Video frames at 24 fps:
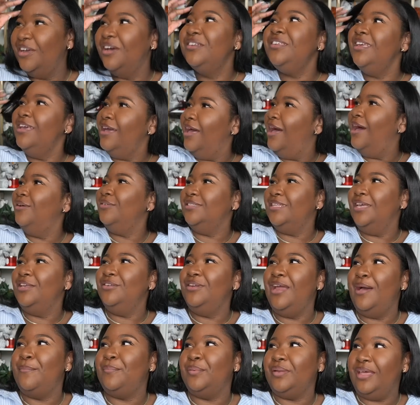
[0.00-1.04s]
Yeah, I was like,
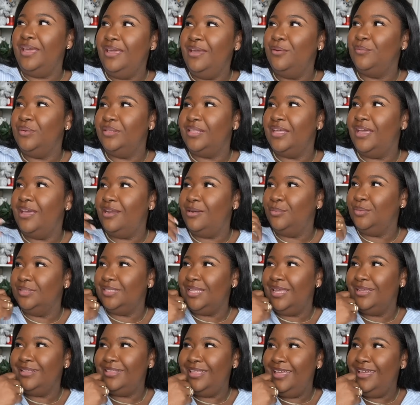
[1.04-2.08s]
you're not playing with the animals
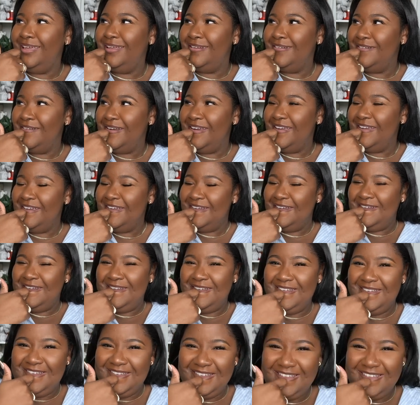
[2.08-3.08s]
like that, right?